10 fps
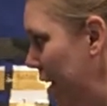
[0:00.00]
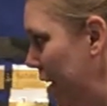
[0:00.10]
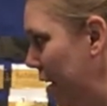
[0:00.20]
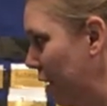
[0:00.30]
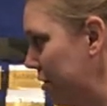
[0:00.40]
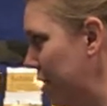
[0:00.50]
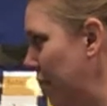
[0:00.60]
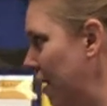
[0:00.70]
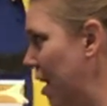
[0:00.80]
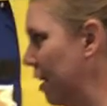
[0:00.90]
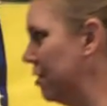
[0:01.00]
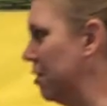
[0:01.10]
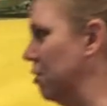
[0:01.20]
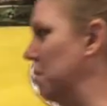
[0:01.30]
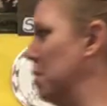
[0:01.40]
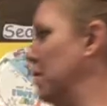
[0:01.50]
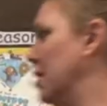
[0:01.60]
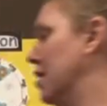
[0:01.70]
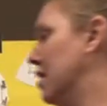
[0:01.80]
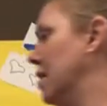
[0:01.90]
Or Sunday, excuse me. We
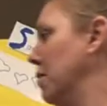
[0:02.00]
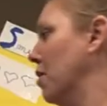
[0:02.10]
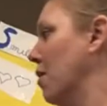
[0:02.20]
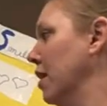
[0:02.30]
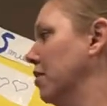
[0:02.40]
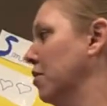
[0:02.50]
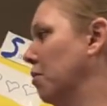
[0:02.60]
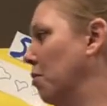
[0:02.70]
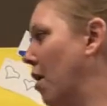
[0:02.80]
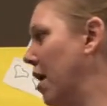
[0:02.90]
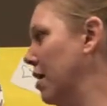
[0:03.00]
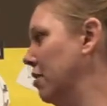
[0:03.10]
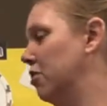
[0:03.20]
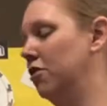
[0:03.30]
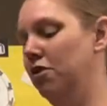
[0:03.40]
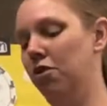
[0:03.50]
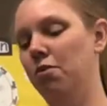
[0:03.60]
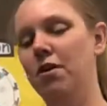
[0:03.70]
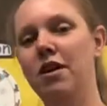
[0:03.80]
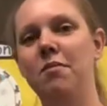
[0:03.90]
need to keep going. So 1, 2,
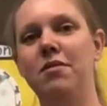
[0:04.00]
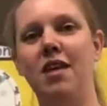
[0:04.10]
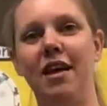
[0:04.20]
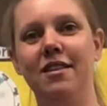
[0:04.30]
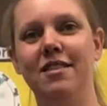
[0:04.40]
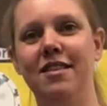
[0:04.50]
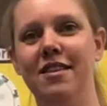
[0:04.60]
what comes next?